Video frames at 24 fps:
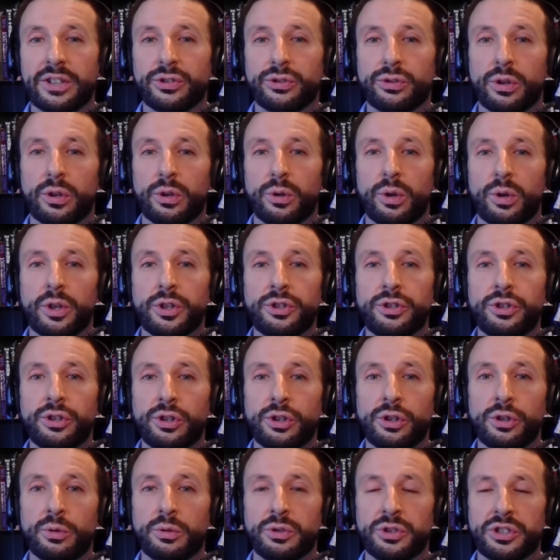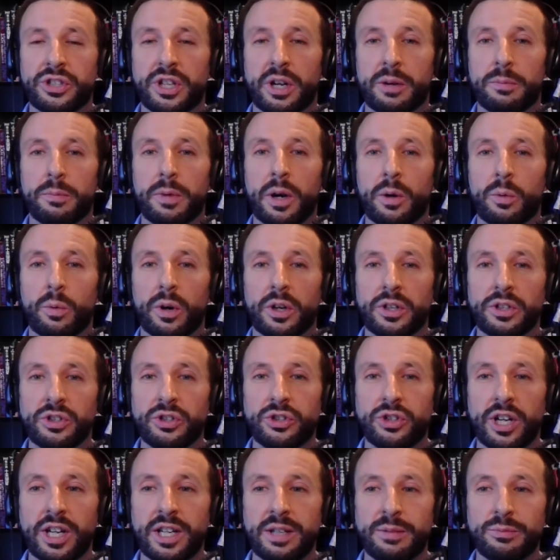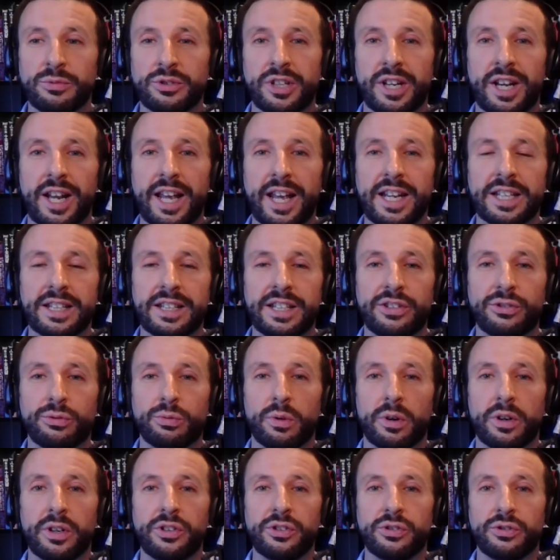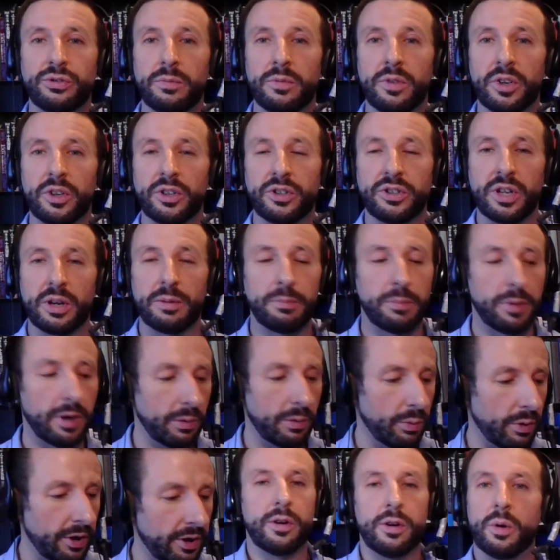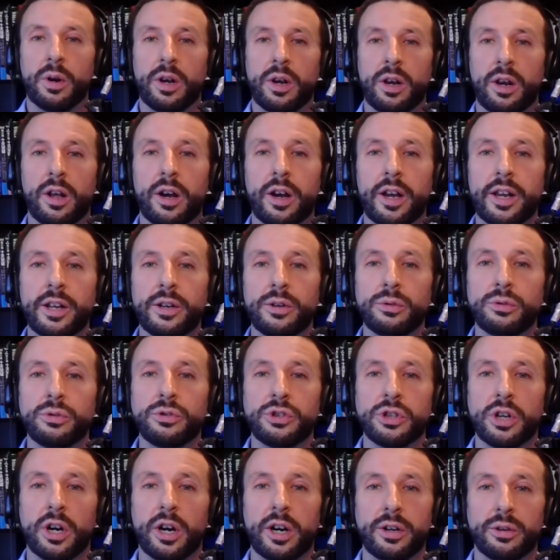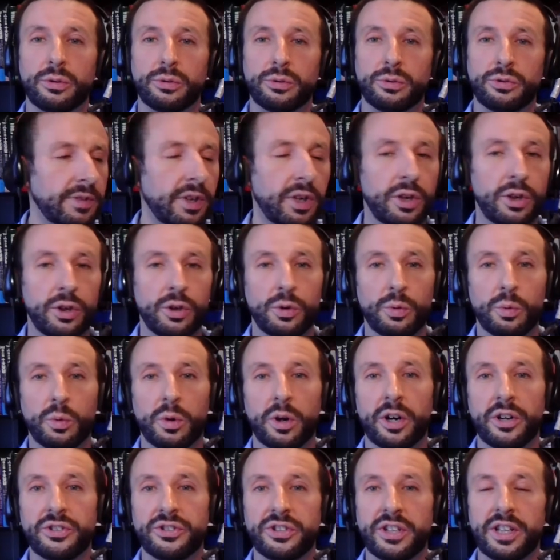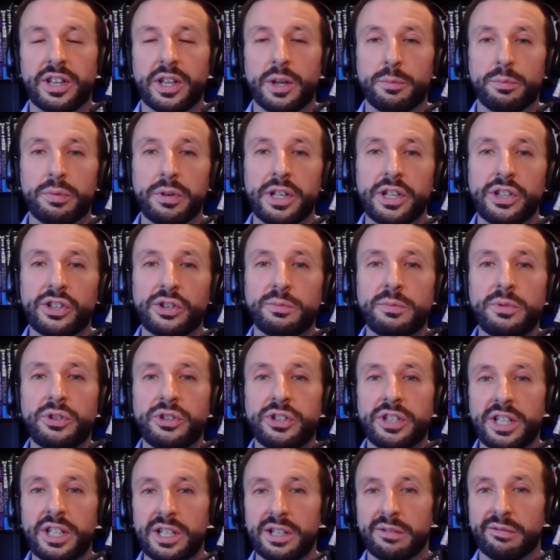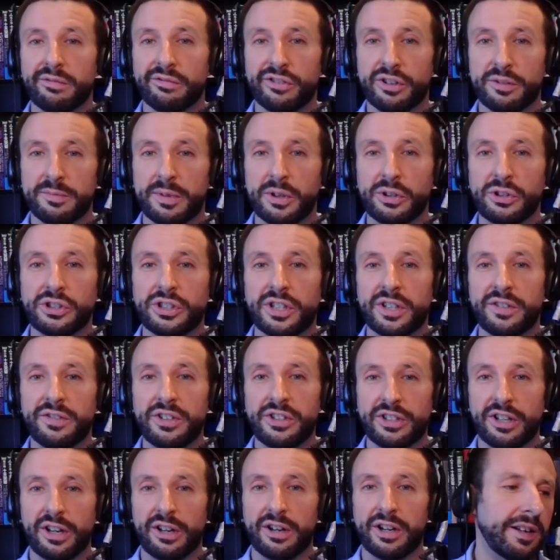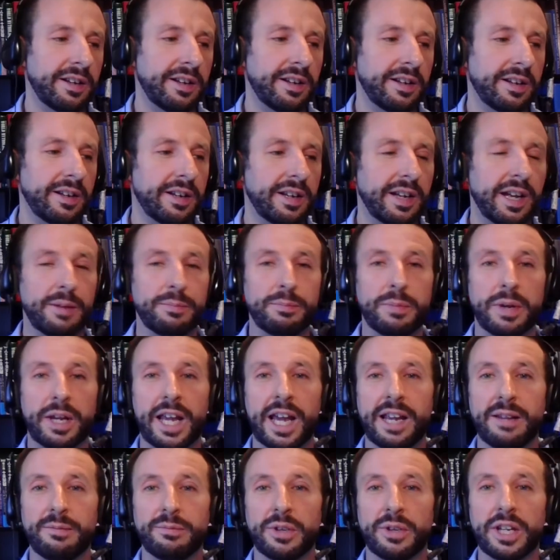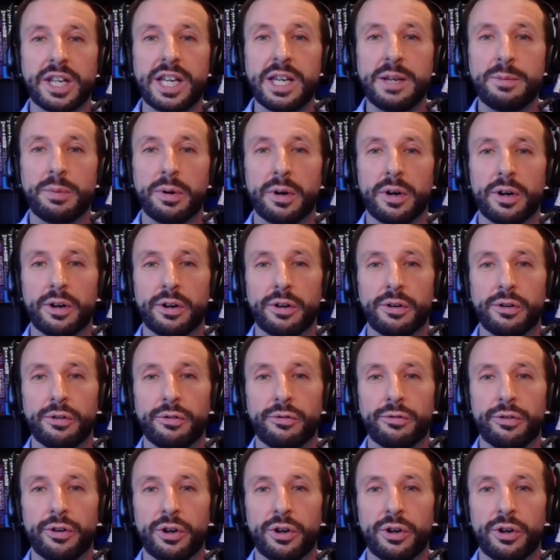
the Lun Yu, was done by one James Legge, and this one is done by one Lionel Giles, who worked in the British Museum for most of his life and became the keeper of